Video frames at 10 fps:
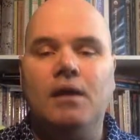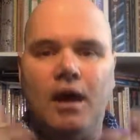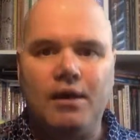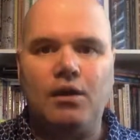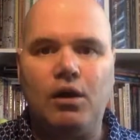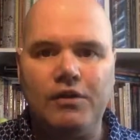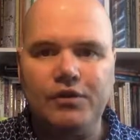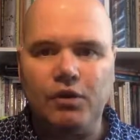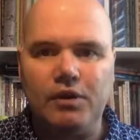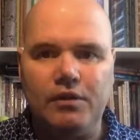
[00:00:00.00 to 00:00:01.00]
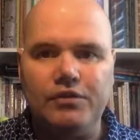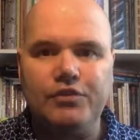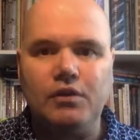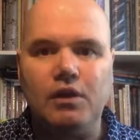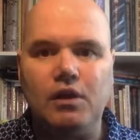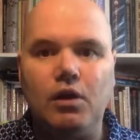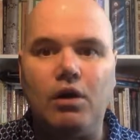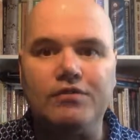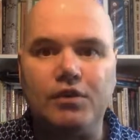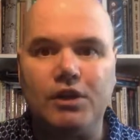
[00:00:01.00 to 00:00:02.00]
and got a lot
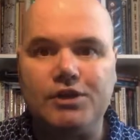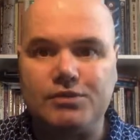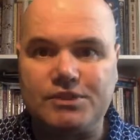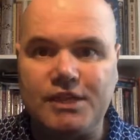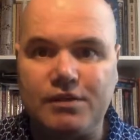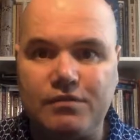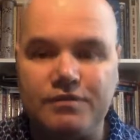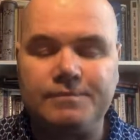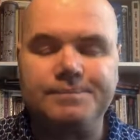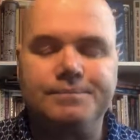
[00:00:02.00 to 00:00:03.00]
of knowledge yourself.